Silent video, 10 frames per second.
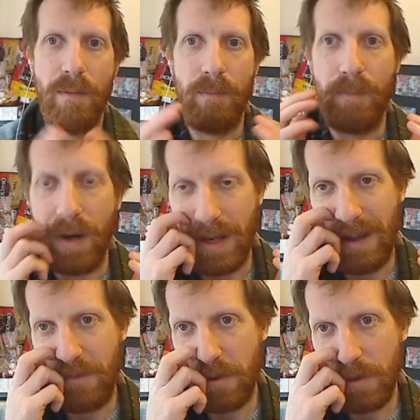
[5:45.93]
but
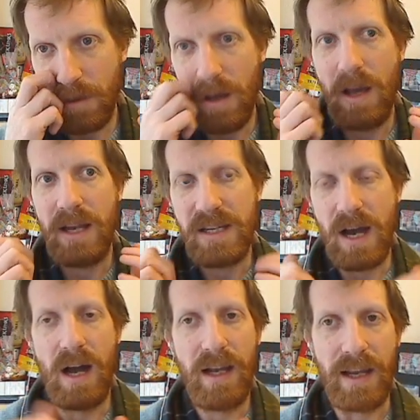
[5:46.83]
if you're
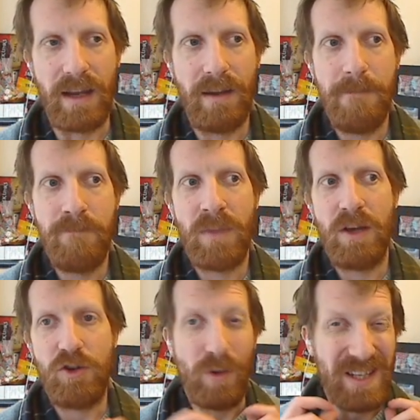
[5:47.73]
tying
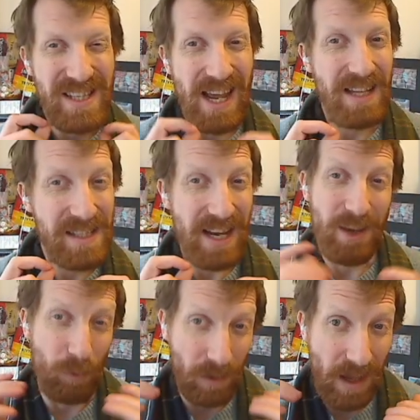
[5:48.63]
to a
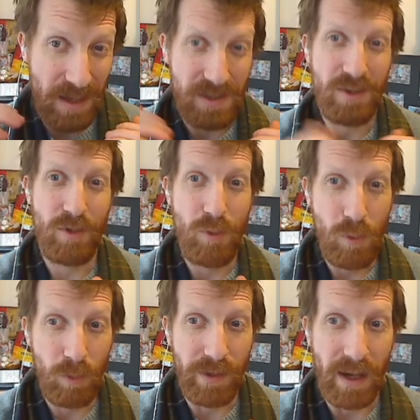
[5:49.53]
10-second or less
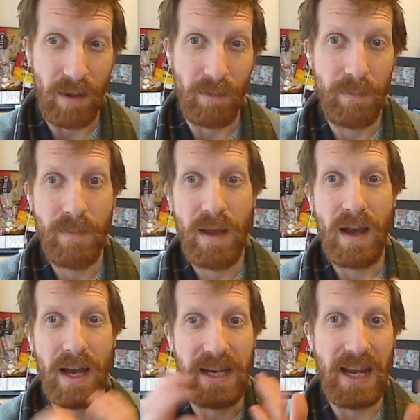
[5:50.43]
cooldown,
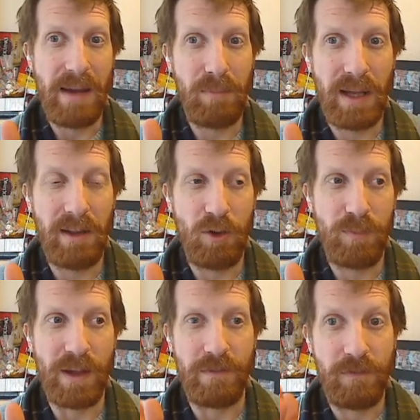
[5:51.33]
a gameplay loop
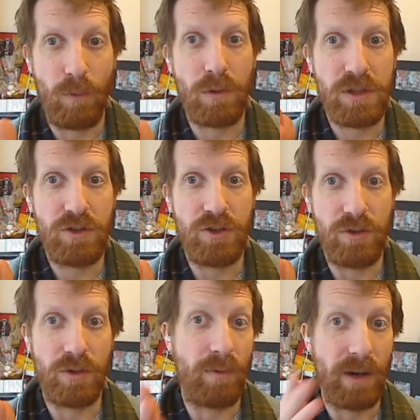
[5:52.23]
that forces you
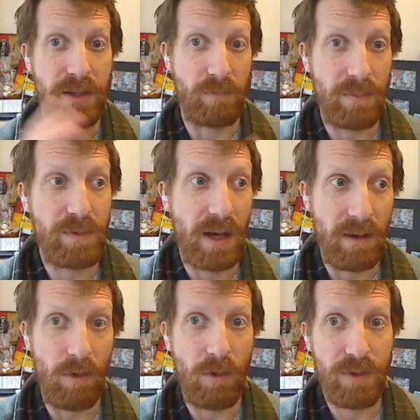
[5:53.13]
to press Riptide
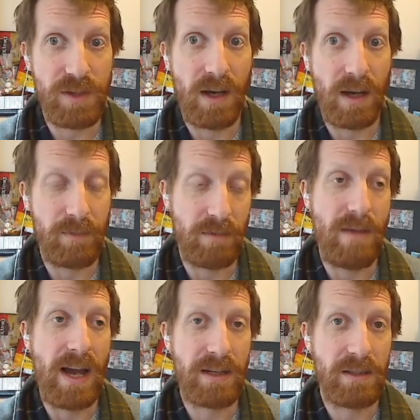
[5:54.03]
all the time to
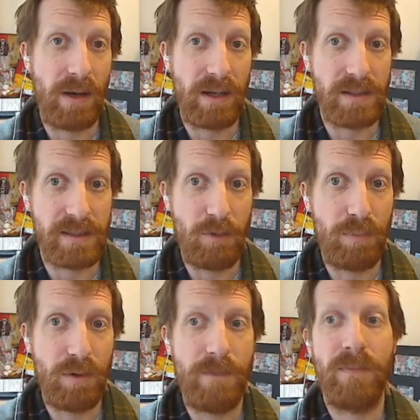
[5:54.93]
maximize its
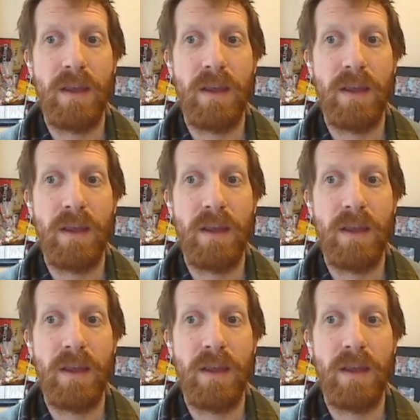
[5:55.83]
output,